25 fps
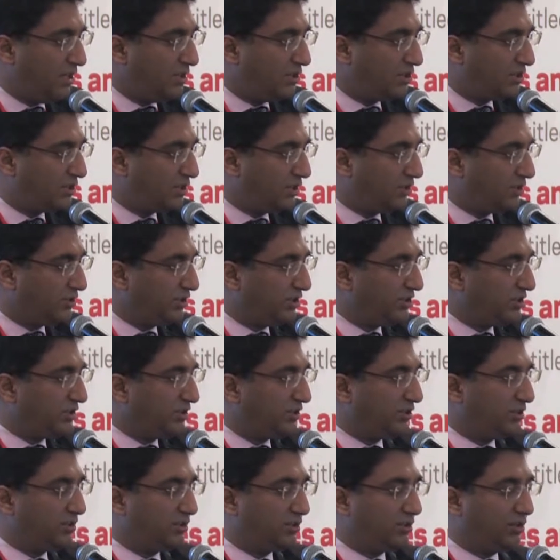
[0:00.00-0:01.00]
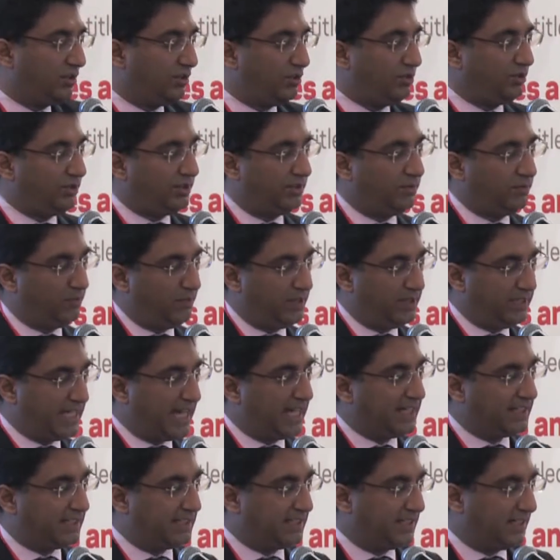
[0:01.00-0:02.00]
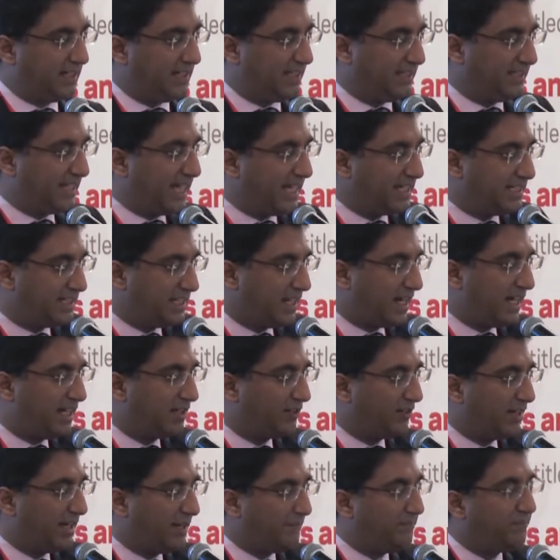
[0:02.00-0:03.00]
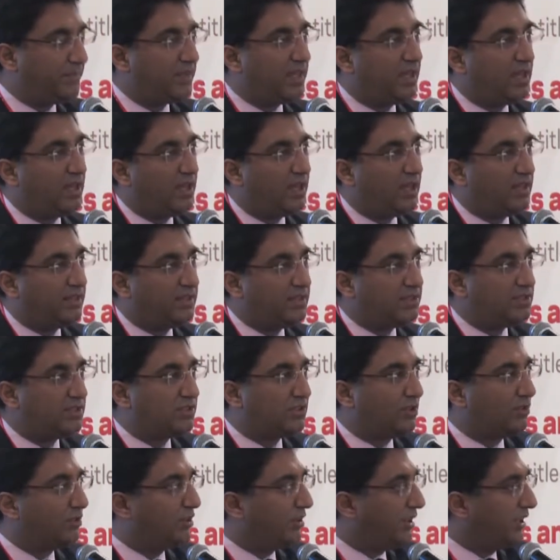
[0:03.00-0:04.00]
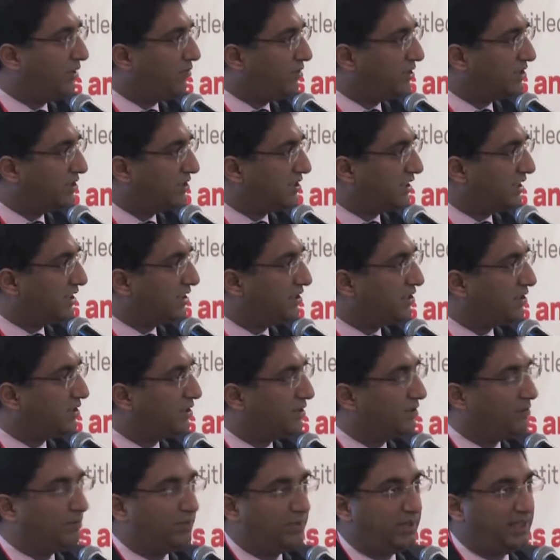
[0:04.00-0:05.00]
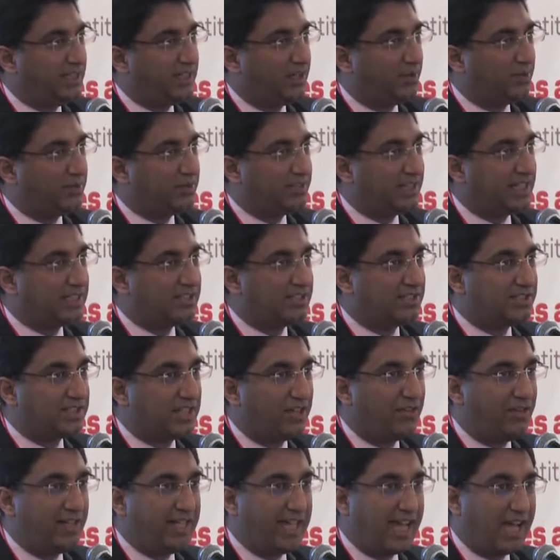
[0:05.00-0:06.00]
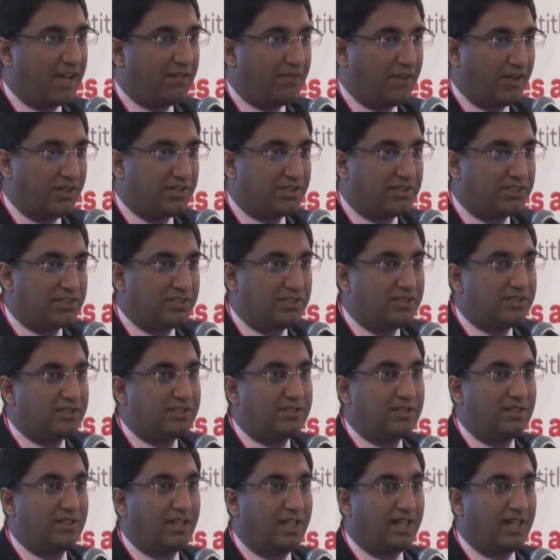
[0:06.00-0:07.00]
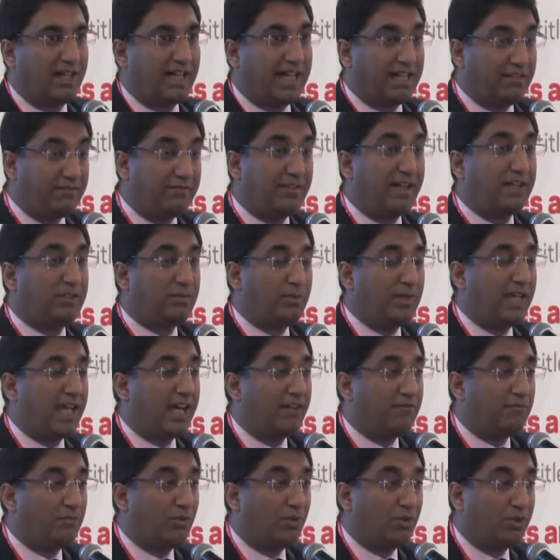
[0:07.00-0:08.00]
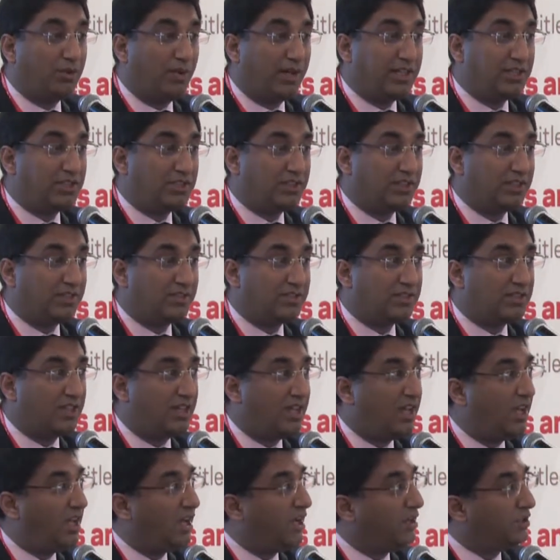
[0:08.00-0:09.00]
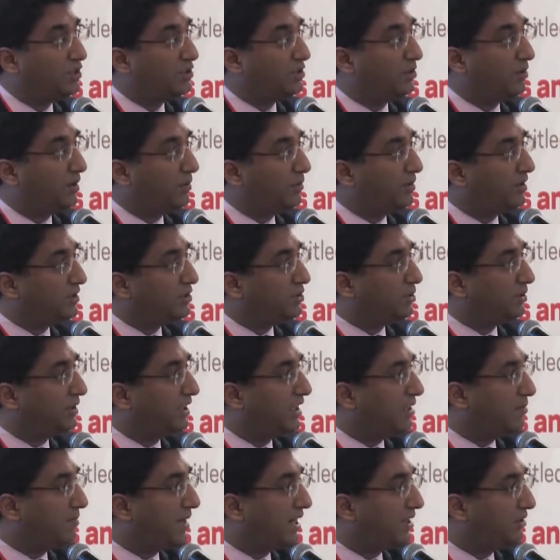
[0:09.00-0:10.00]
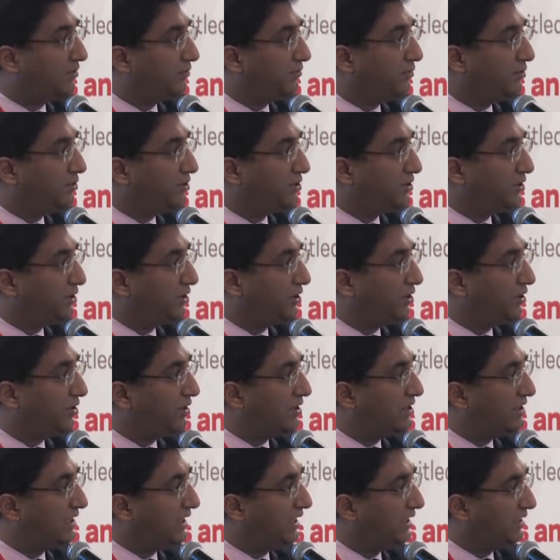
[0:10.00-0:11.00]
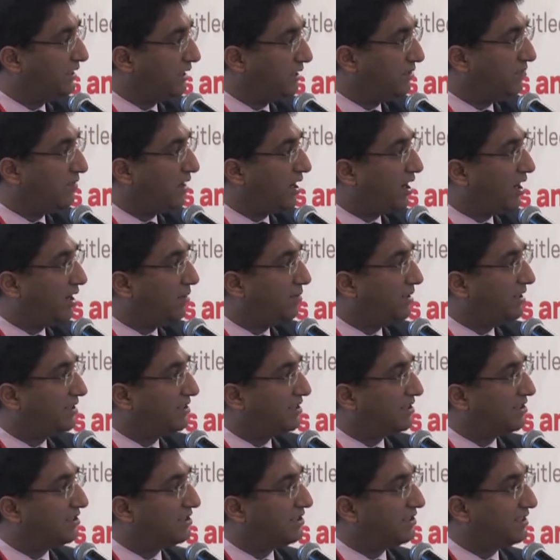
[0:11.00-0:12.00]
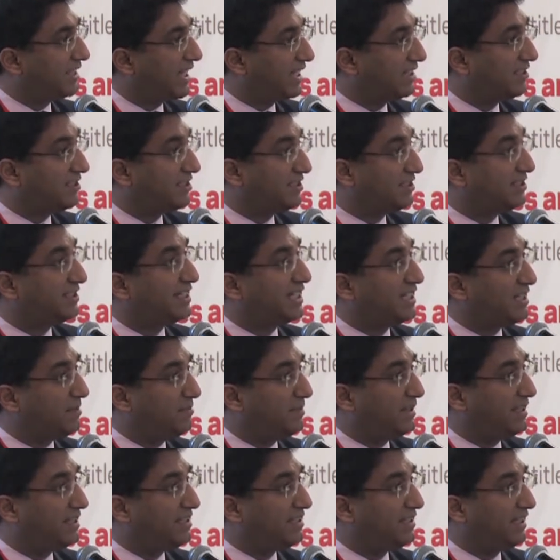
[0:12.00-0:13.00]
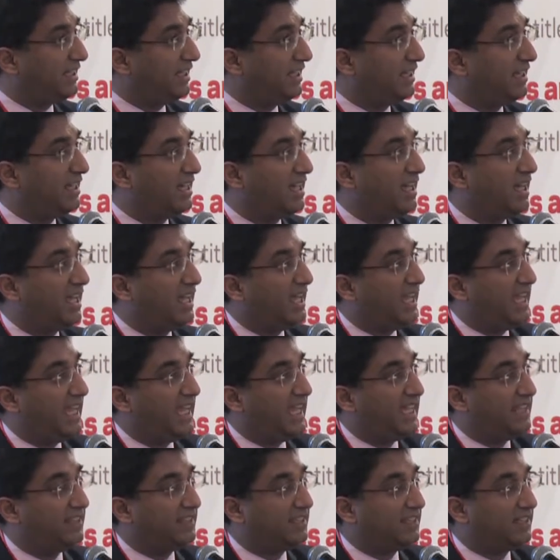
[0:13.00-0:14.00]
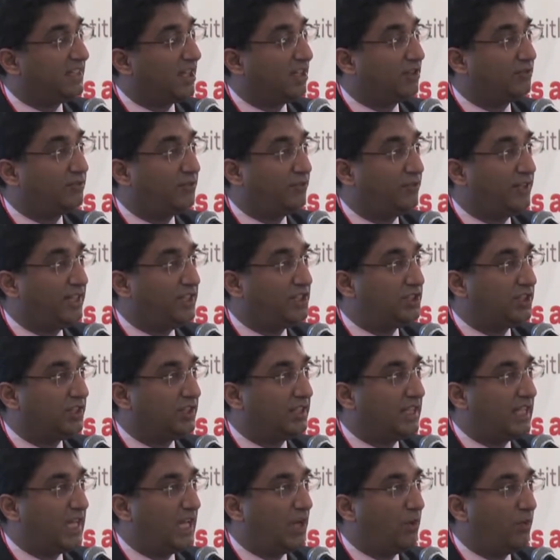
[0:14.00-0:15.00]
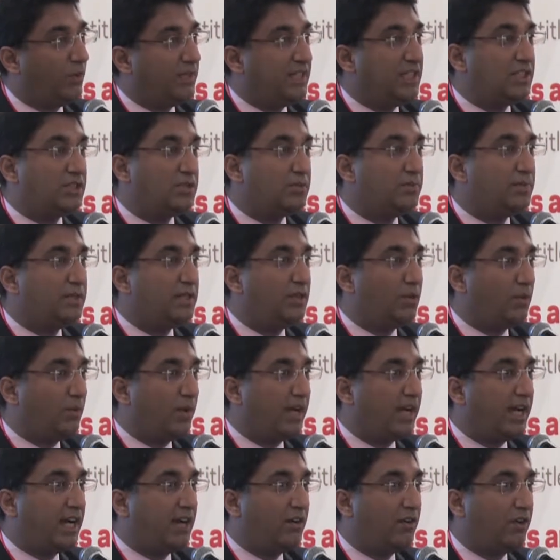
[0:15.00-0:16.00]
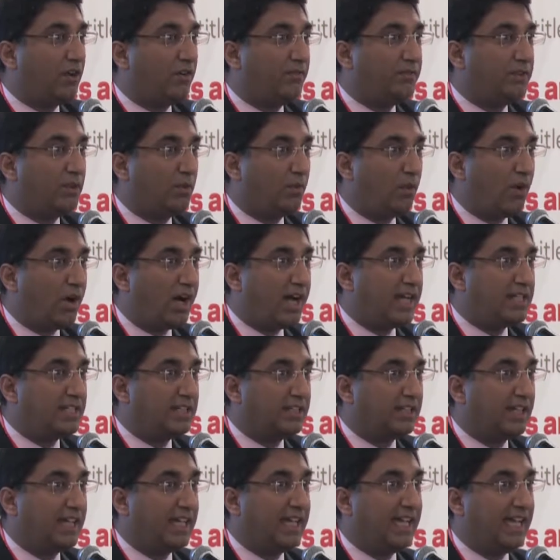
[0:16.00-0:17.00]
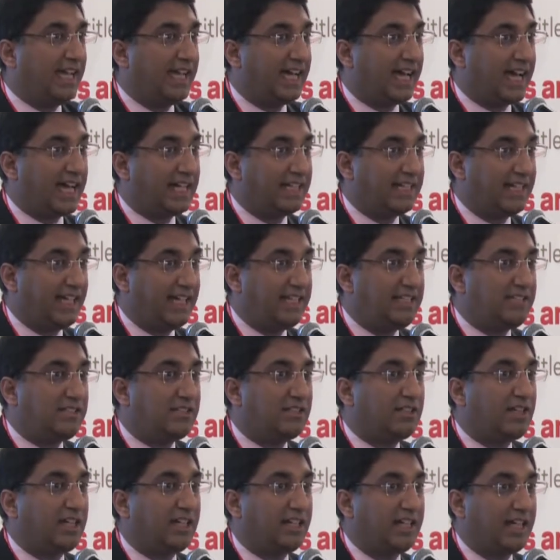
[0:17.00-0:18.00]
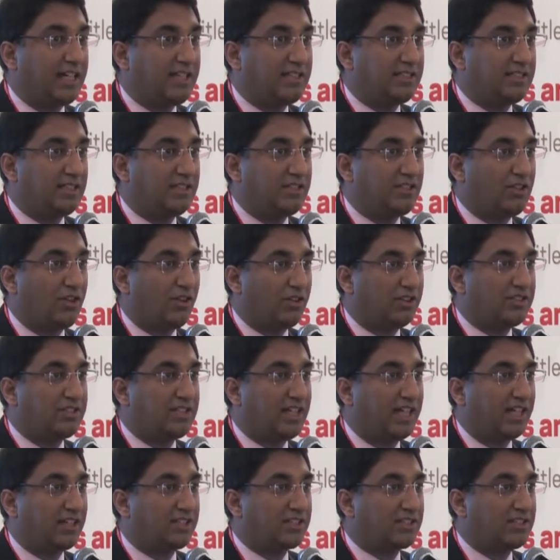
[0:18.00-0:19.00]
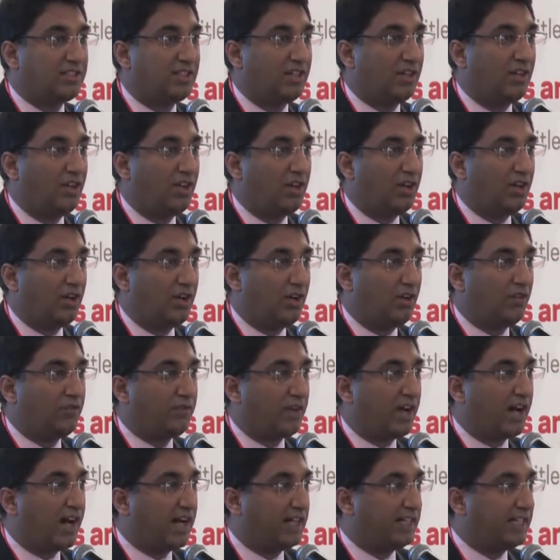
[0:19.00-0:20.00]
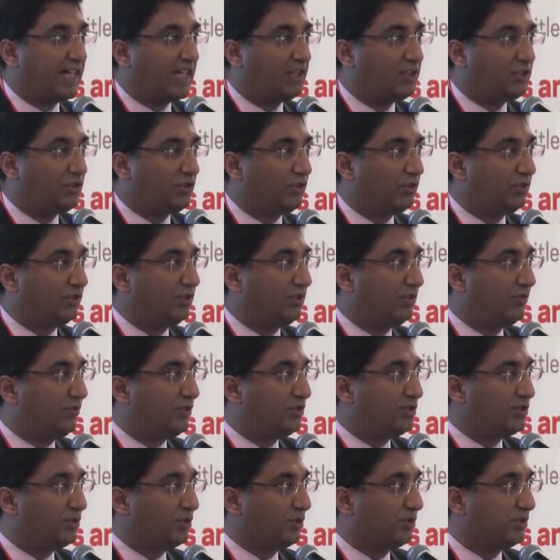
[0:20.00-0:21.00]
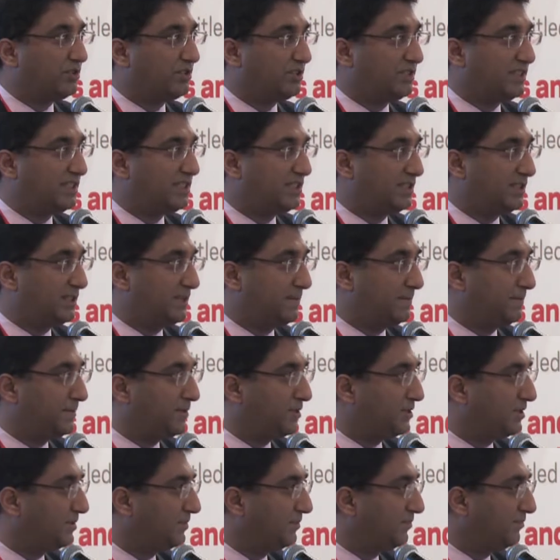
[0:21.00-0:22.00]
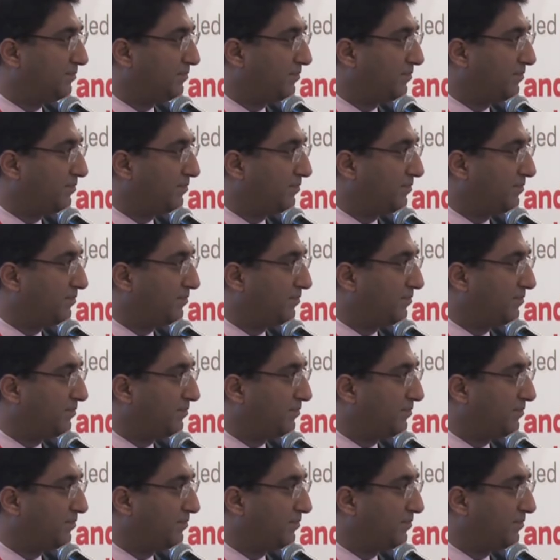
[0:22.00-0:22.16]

So just to conclude with that, uh, that diagram, this is ongoing research. We don't necessarily have answers. Uh, in fact, we have more questions. So when we are talking about food security and the environment and sustainability in the Gulf region, we need to be aware of the wider and interconnected context of our natural resource systems.